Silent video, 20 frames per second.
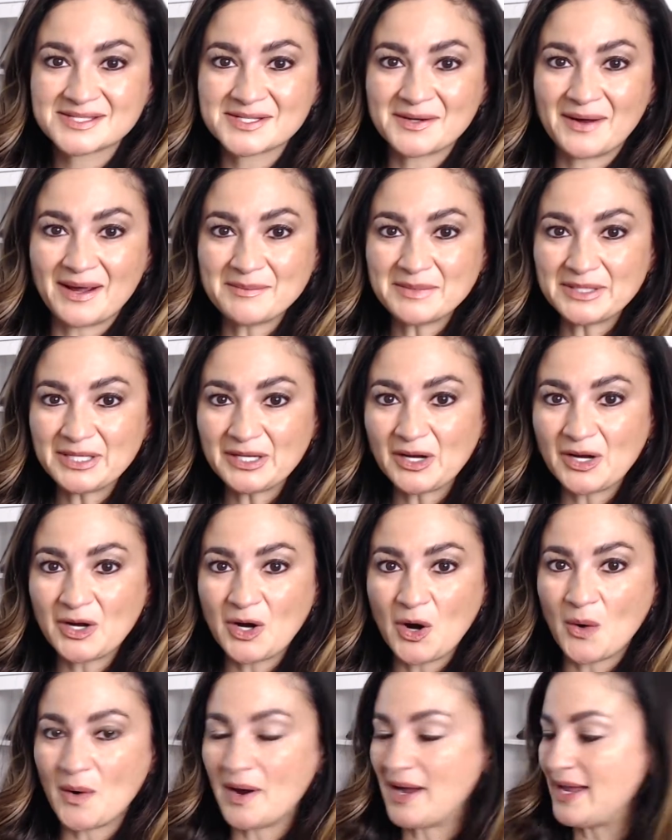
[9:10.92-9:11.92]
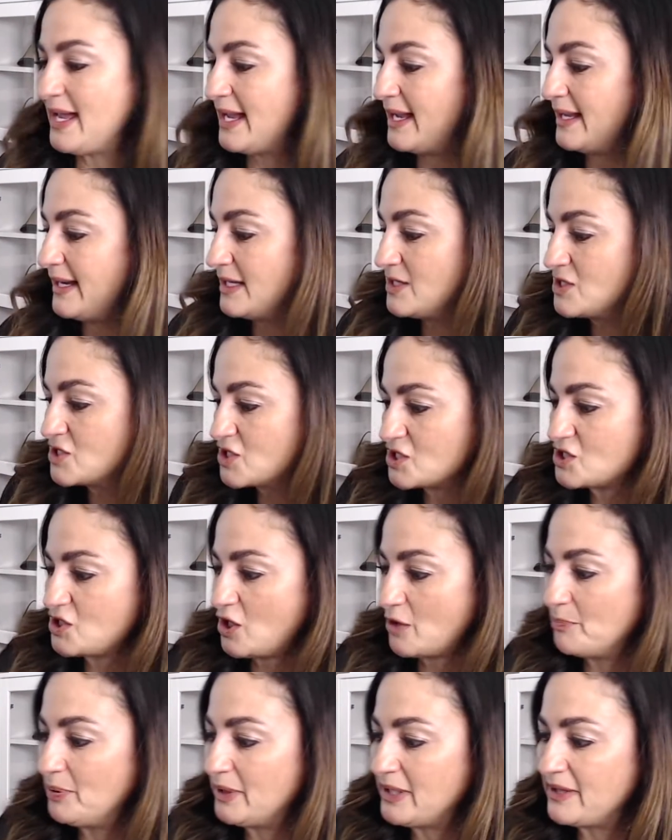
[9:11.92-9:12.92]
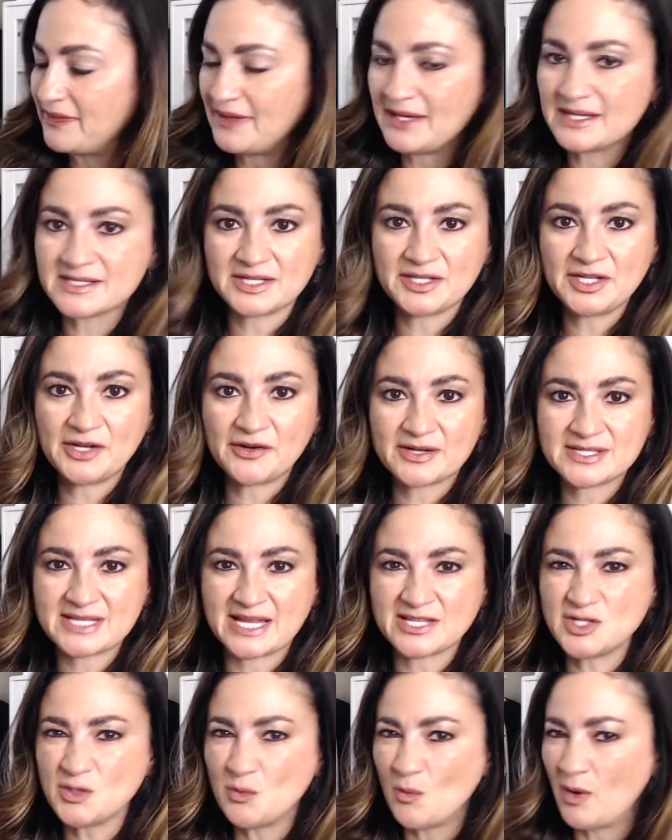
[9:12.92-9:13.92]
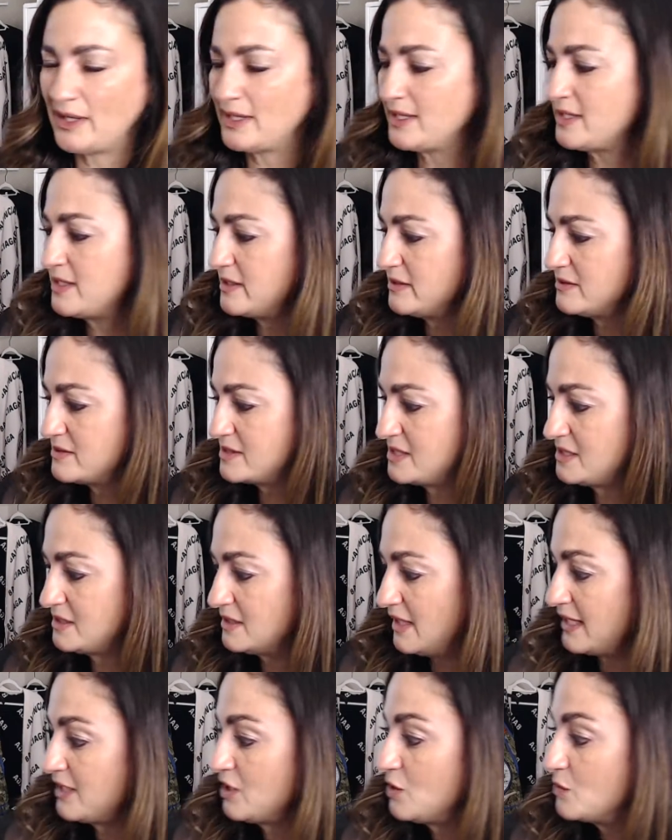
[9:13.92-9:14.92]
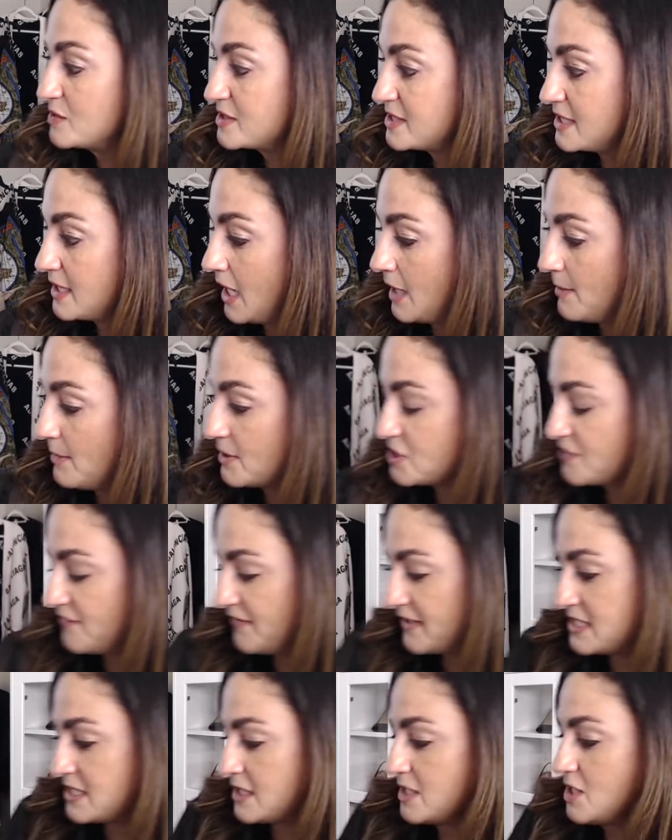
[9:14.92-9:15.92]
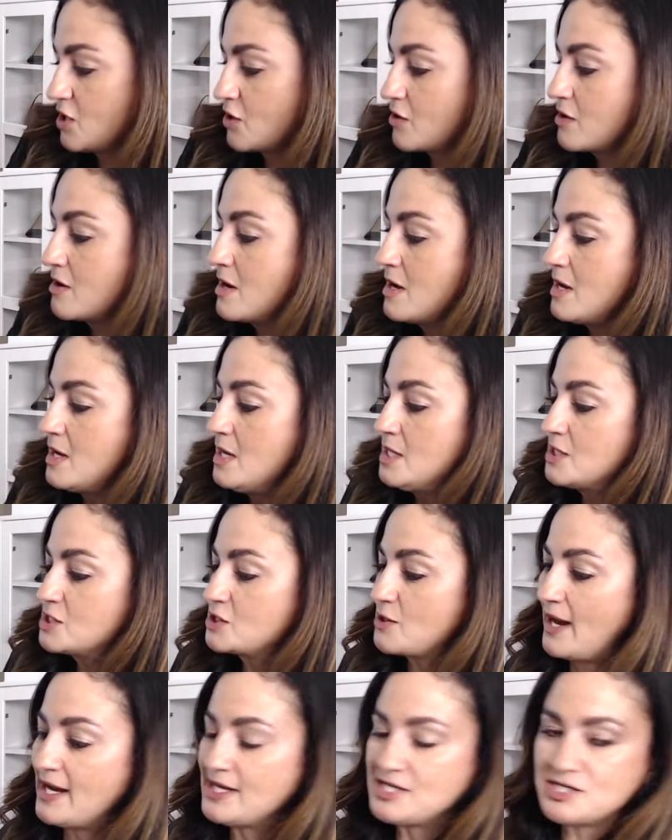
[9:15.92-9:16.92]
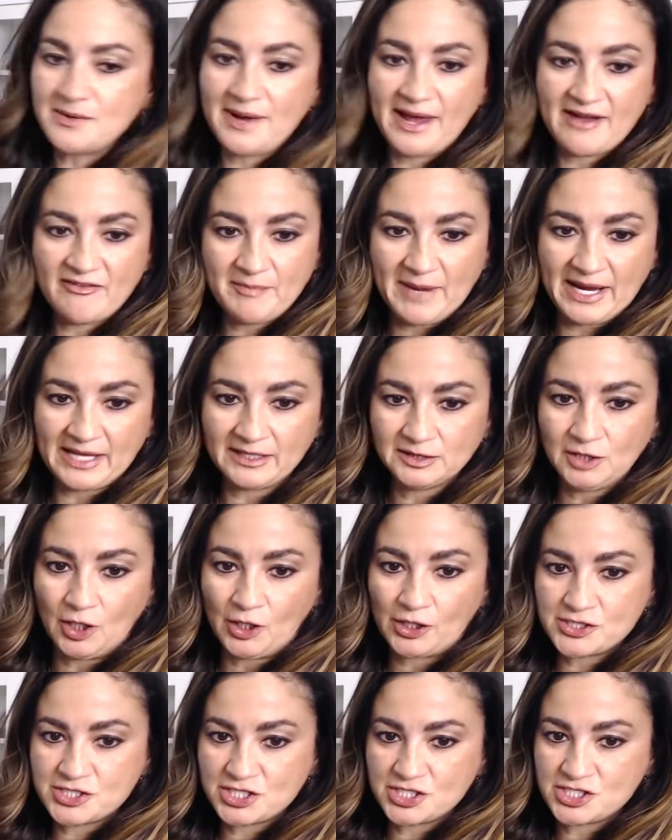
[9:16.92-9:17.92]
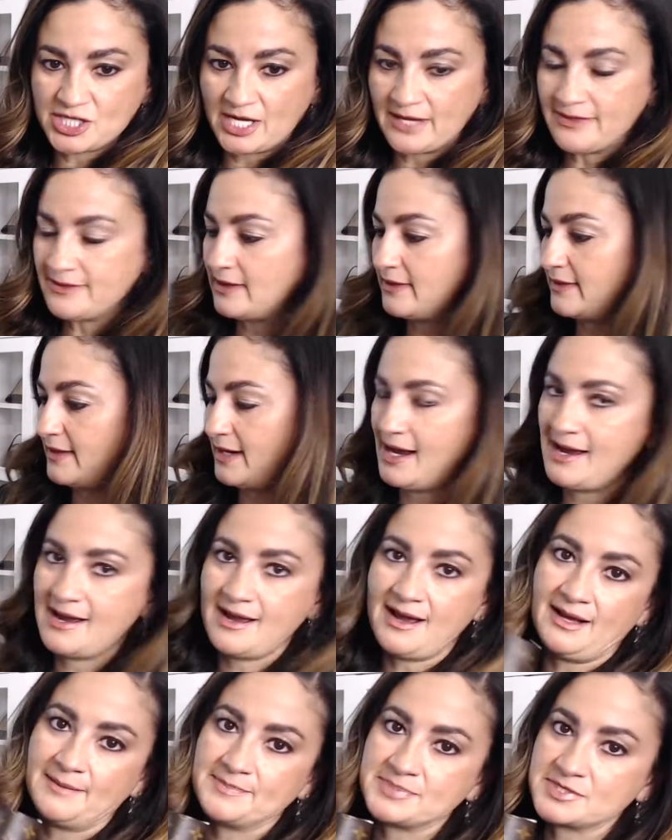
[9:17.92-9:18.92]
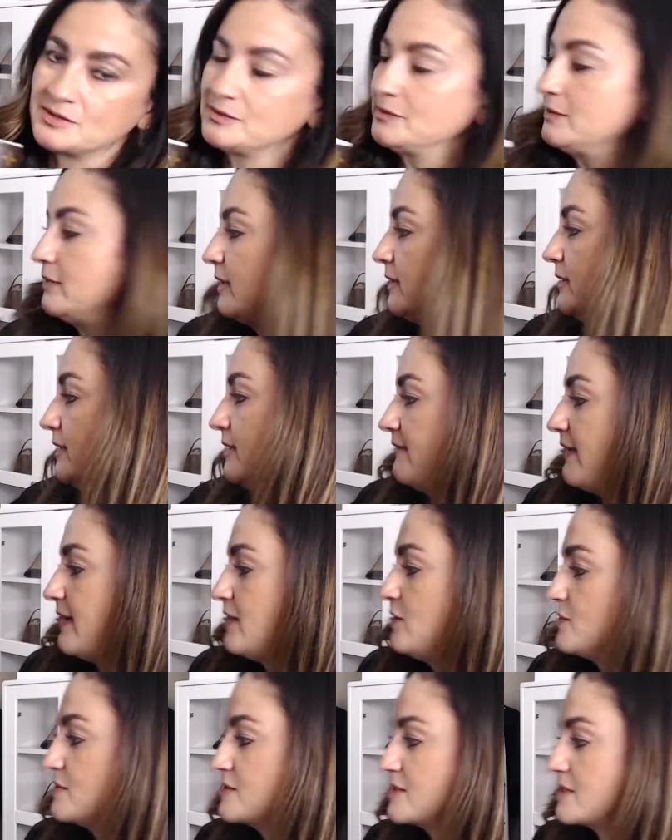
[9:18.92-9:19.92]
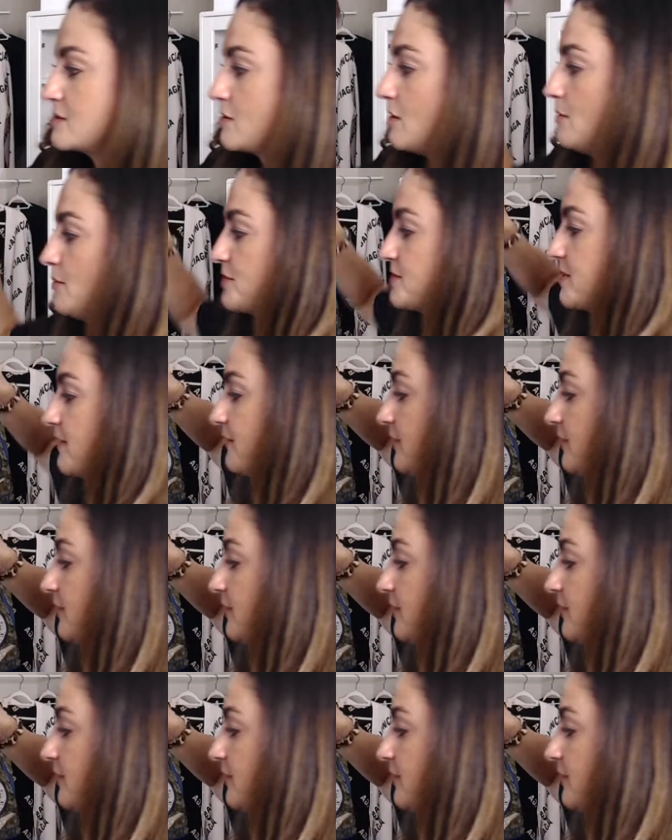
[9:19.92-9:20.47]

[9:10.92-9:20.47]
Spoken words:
I'm going to go ahead and just start putting things in here because I do want to let you see how much fits in here. So I do have my large agenda that I absolutely love. I use this almost every